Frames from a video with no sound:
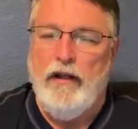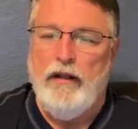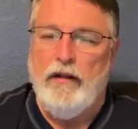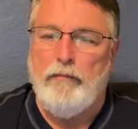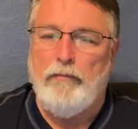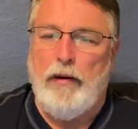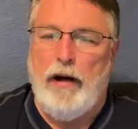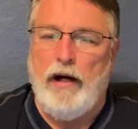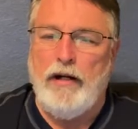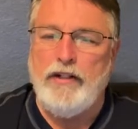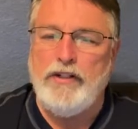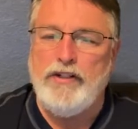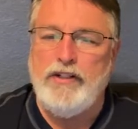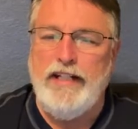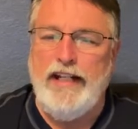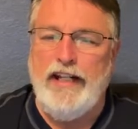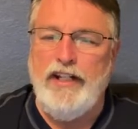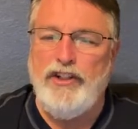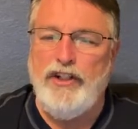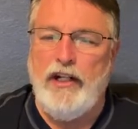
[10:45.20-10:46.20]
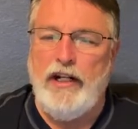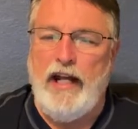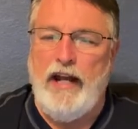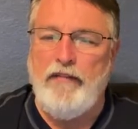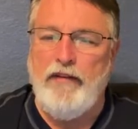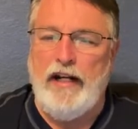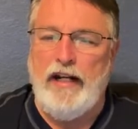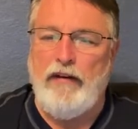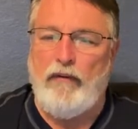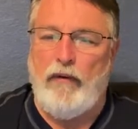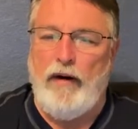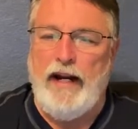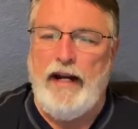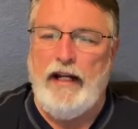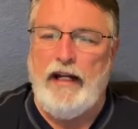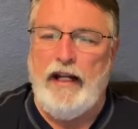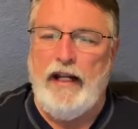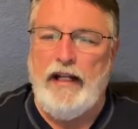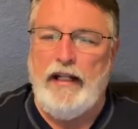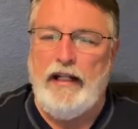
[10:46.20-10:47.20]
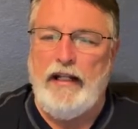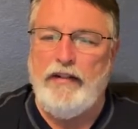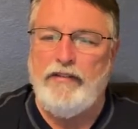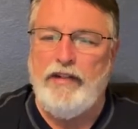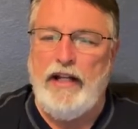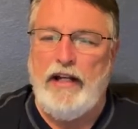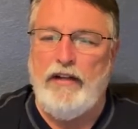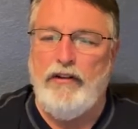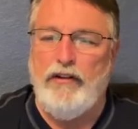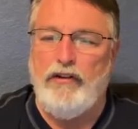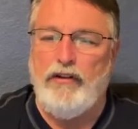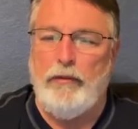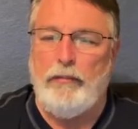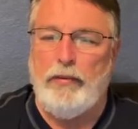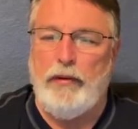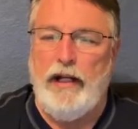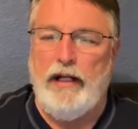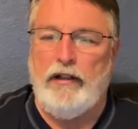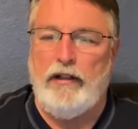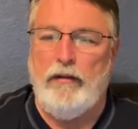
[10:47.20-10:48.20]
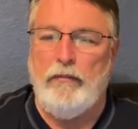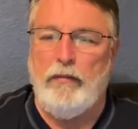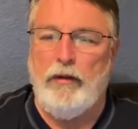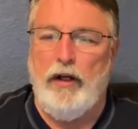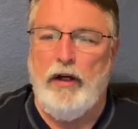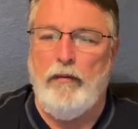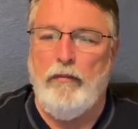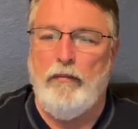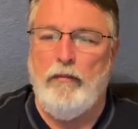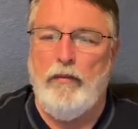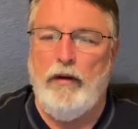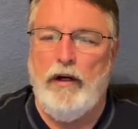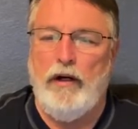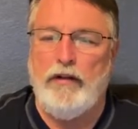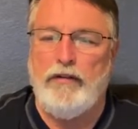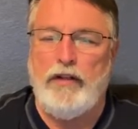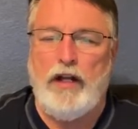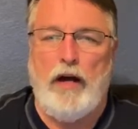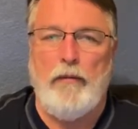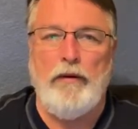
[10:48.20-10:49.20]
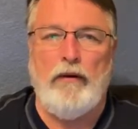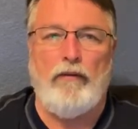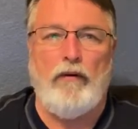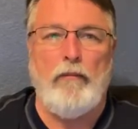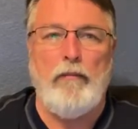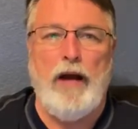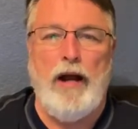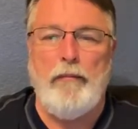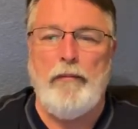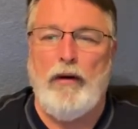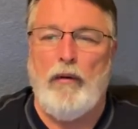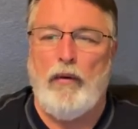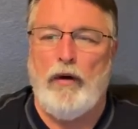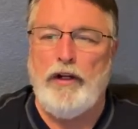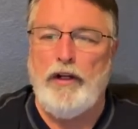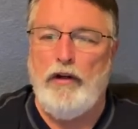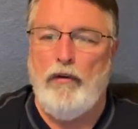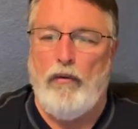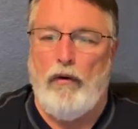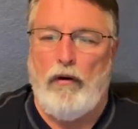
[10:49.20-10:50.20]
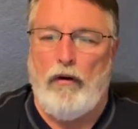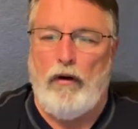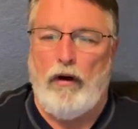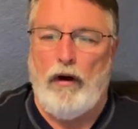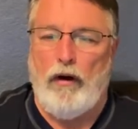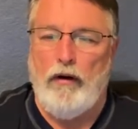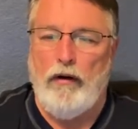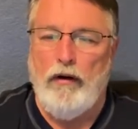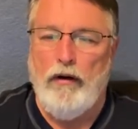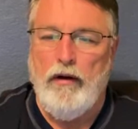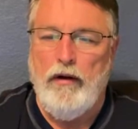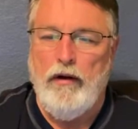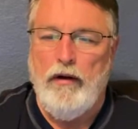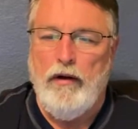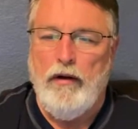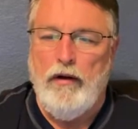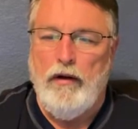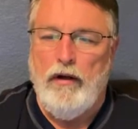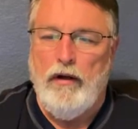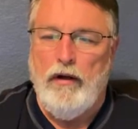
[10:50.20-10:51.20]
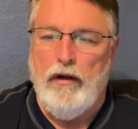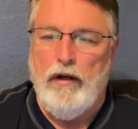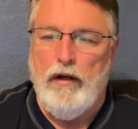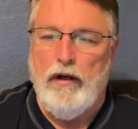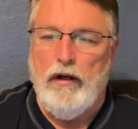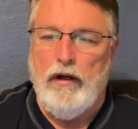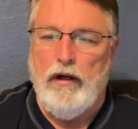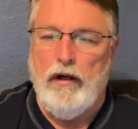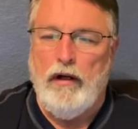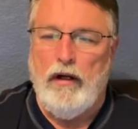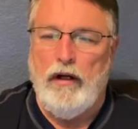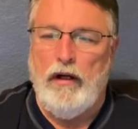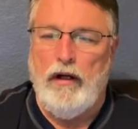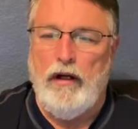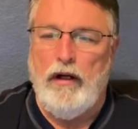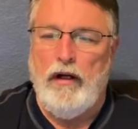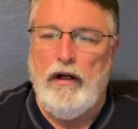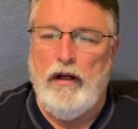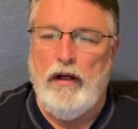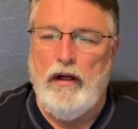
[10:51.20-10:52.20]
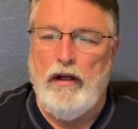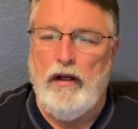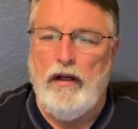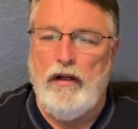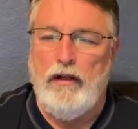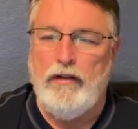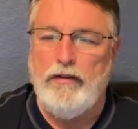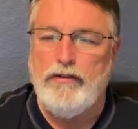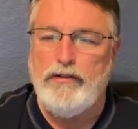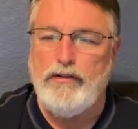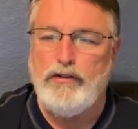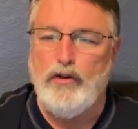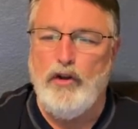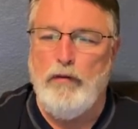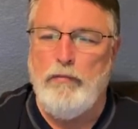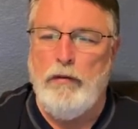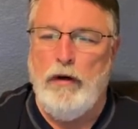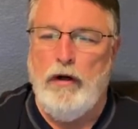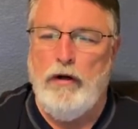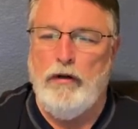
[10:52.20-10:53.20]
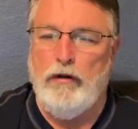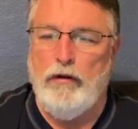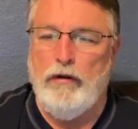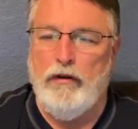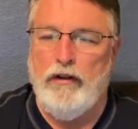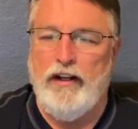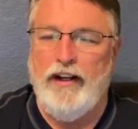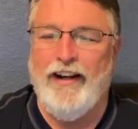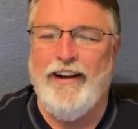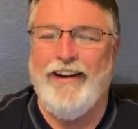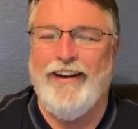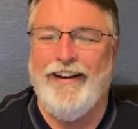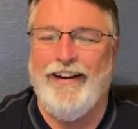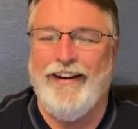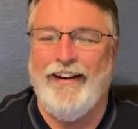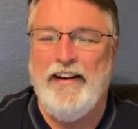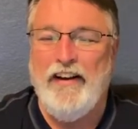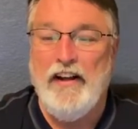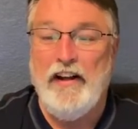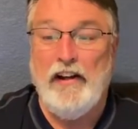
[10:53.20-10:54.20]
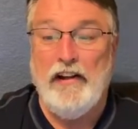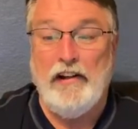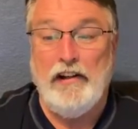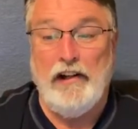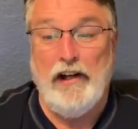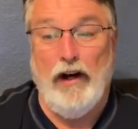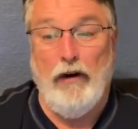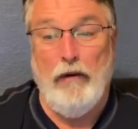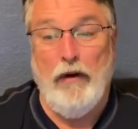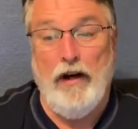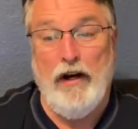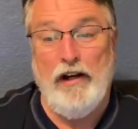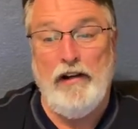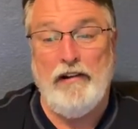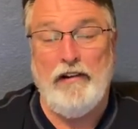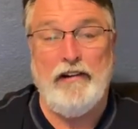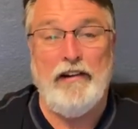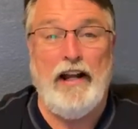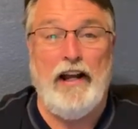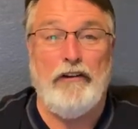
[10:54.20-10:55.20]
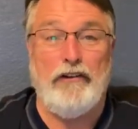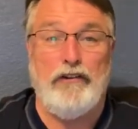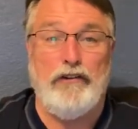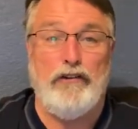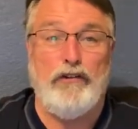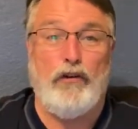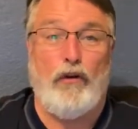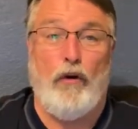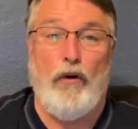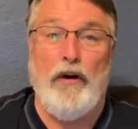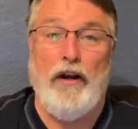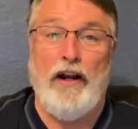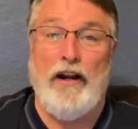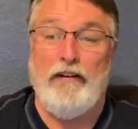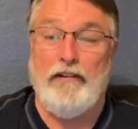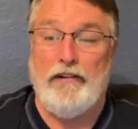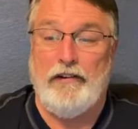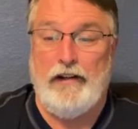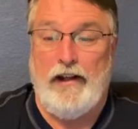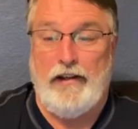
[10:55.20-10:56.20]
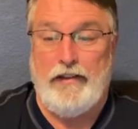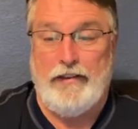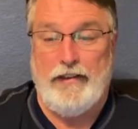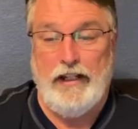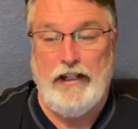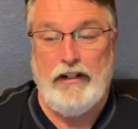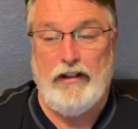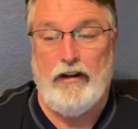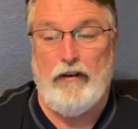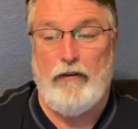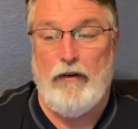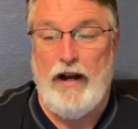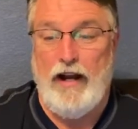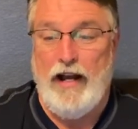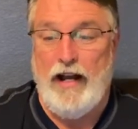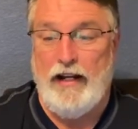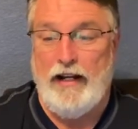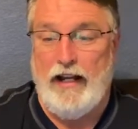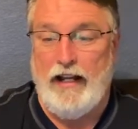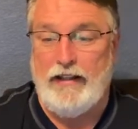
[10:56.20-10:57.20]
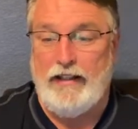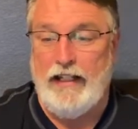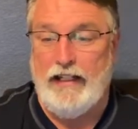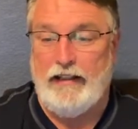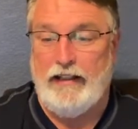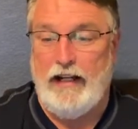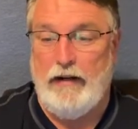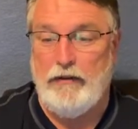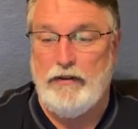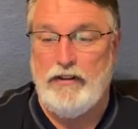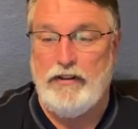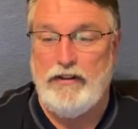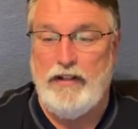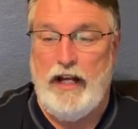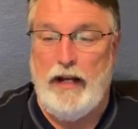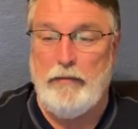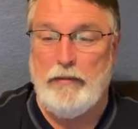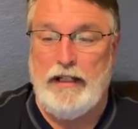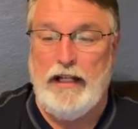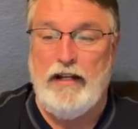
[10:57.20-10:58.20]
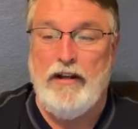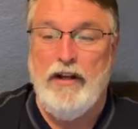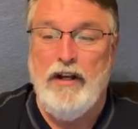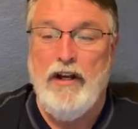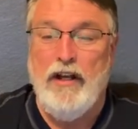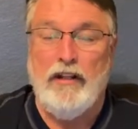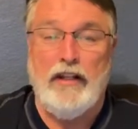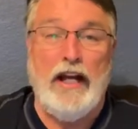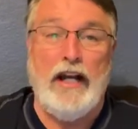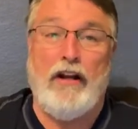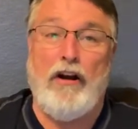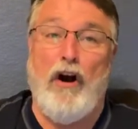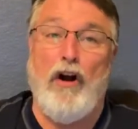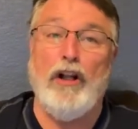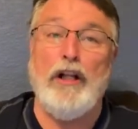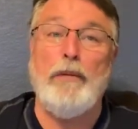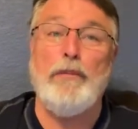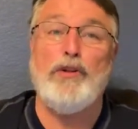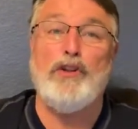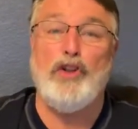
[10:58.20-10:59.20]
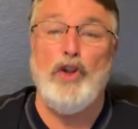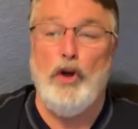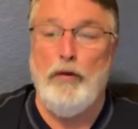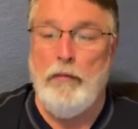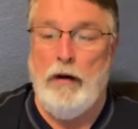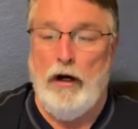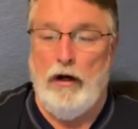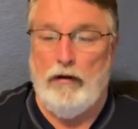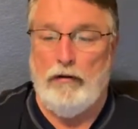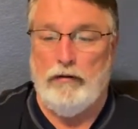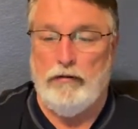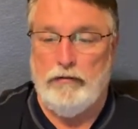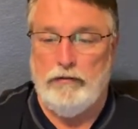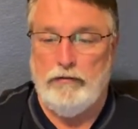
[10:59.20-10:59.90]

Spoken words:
pond is dingy and haven't any rain lately. Is that due to a plankton bloom? Tommy, remind me where you are. Sumo, yeah. You know what? Now, Troy, I think you're right. I think that was his name. But they called him Sumo.